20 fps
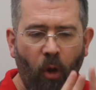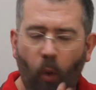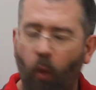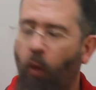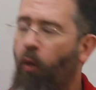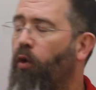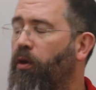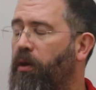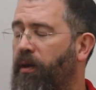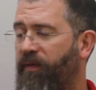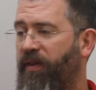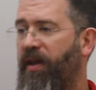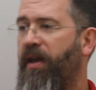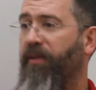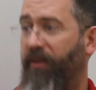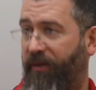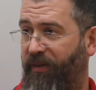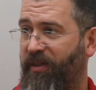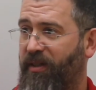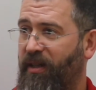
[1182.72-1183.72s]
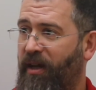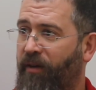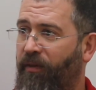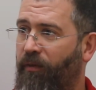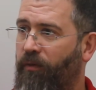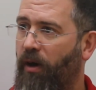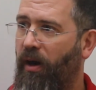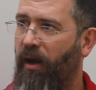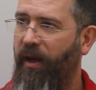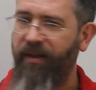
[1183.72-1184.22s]
all of the other stuff
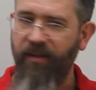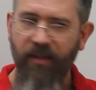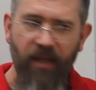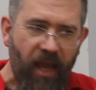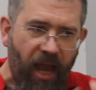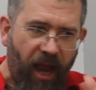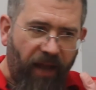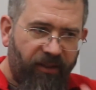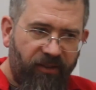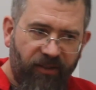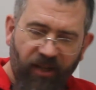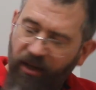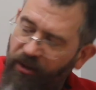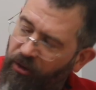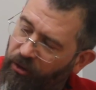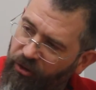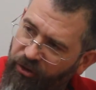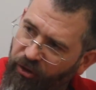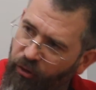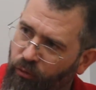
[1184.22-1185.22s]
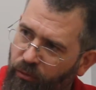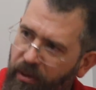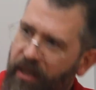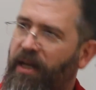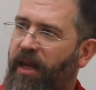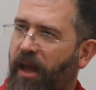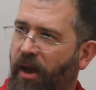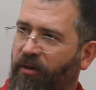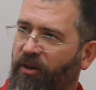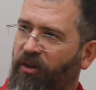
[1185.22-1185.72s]
right. and the technology is
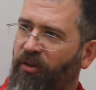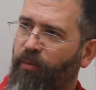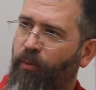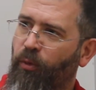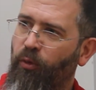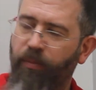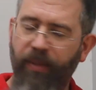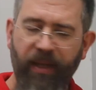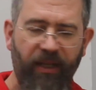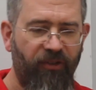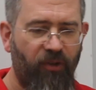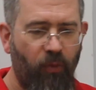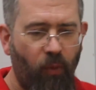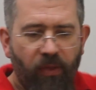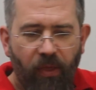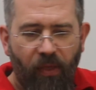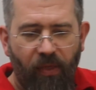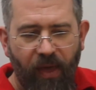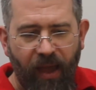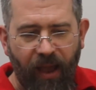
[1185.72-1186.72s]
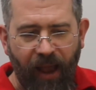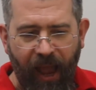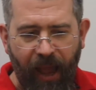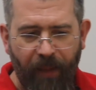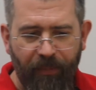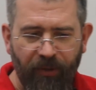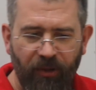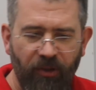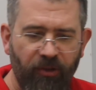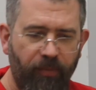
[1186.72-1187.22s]
really only small bits. So whether that
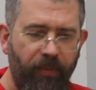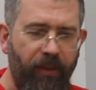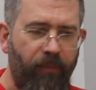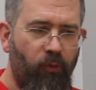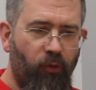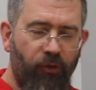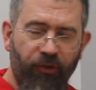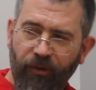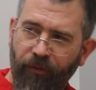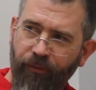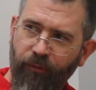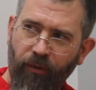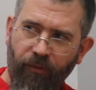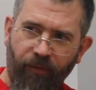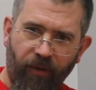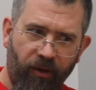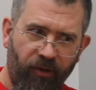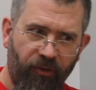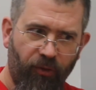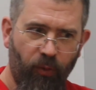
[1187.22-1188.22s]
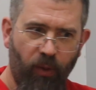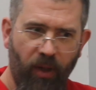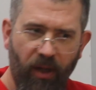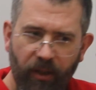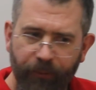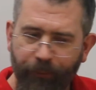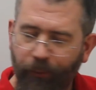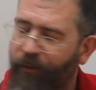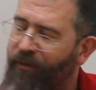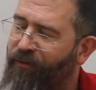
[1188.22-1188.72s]
happened to be more software focused or
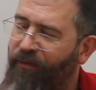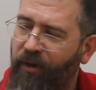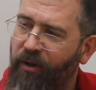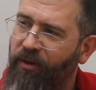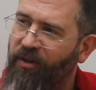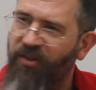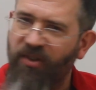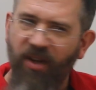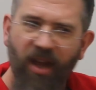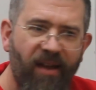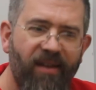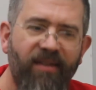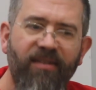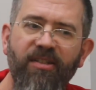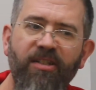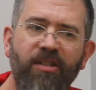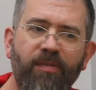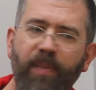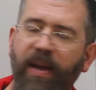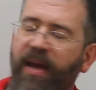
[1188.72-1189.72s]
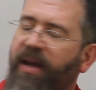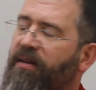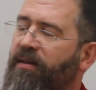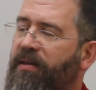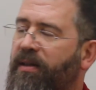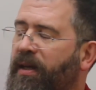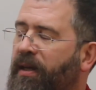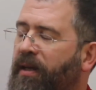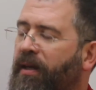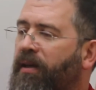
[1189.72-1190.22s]
hardware focused, I
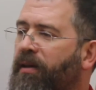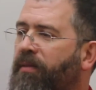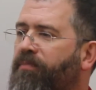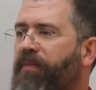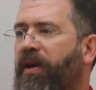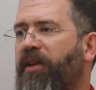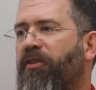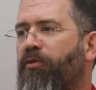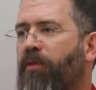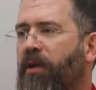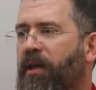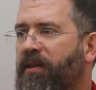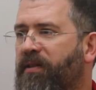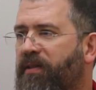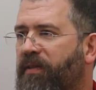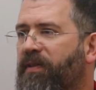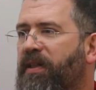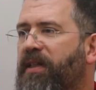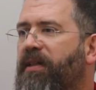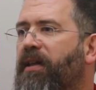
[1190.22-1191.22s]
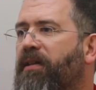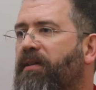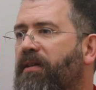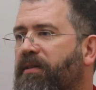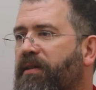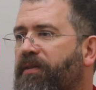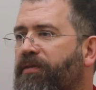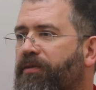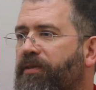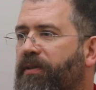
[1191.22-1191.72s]
suspect makes relatively
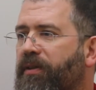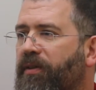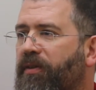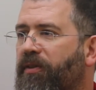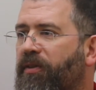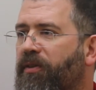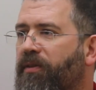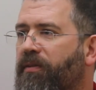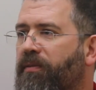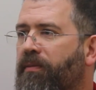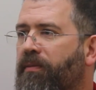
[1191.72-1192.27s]
little difference.